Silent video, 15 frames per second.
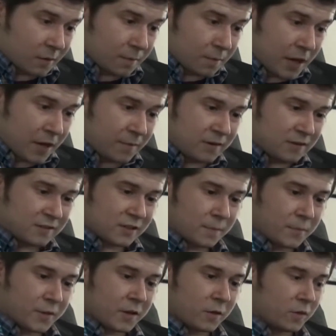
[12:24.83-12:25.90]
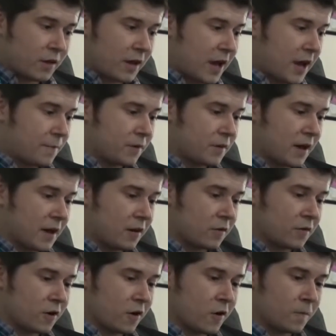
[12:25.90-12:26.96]
maybe something will happen. I
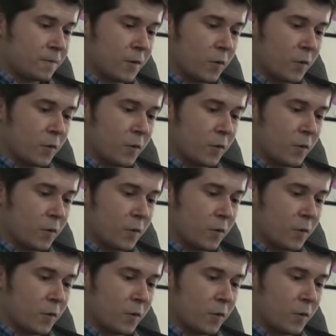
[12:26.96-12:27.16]
don't know.